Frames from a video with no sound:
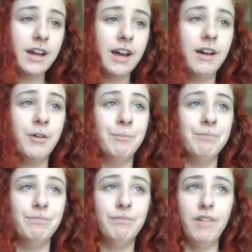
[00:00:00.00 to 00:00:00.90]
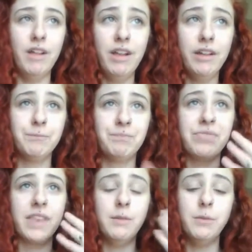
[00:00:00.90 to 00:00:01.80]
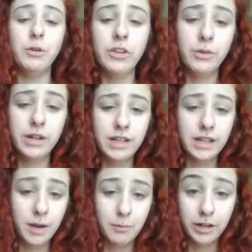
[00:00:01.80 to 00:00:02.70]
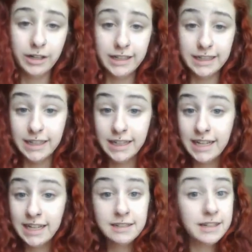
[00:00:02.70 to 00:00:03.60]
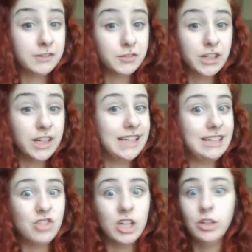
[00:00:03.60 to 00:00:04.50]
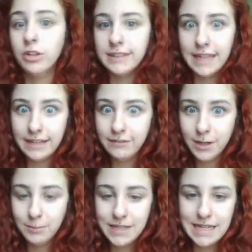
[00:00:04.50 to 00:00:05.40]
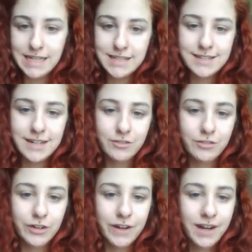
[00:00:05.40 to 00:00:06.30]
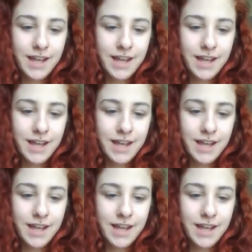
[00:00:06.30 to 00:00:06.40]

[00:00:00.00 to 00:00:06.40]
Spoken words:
I mostly wanted to come on here, not for any general life updates, not for